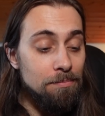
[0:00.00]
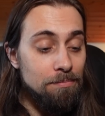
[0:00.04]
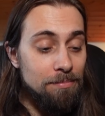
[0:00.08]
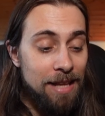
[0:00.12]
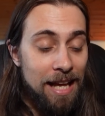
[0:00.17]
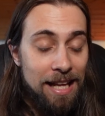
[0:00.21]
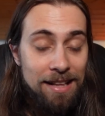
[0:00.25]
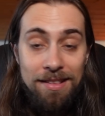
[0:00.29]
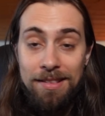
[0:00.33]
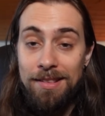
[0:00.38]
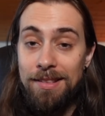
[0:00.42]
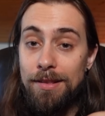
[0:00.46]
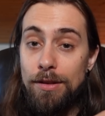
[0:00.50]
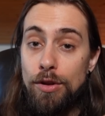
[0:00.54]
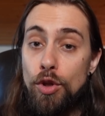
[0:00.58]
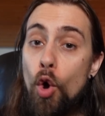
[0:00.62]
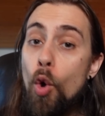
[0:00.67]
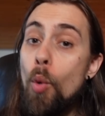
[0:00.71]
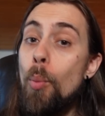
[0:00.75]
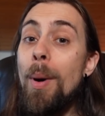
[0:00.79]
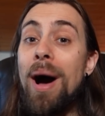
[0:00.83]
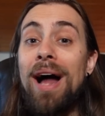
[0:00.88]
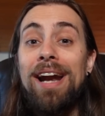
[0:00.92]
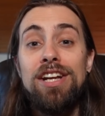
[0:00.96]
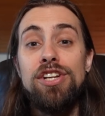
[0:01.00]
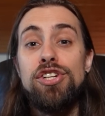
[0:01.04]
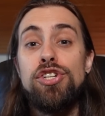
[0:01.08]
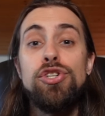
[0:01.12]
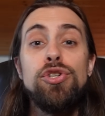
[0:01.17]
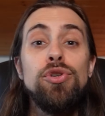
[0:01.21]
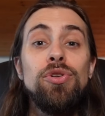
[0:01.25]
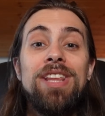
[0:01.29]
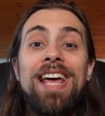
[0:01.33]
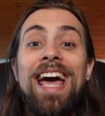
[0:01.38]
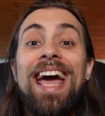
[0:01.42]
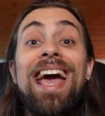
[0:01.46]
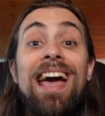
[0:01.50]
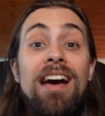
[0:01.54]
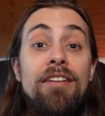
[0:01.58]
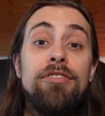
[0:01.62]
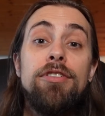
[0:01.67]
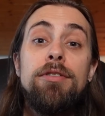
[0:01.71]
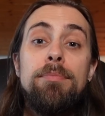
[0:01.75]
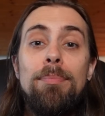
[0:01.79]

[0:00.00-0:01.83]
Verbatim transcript: that nobody should ever